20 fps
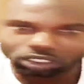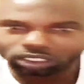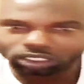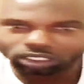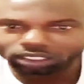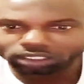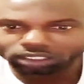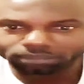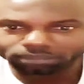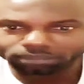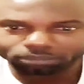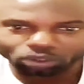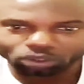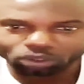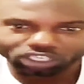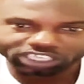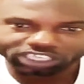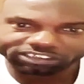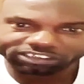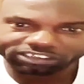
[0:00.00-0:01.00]
Buckler,
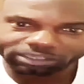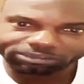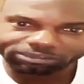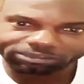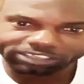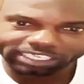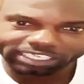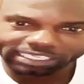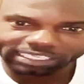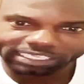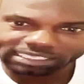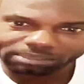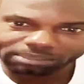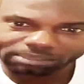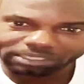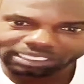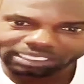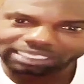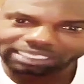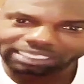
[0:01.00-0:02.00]
them boy, I feel
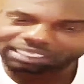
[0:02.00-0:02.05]
like some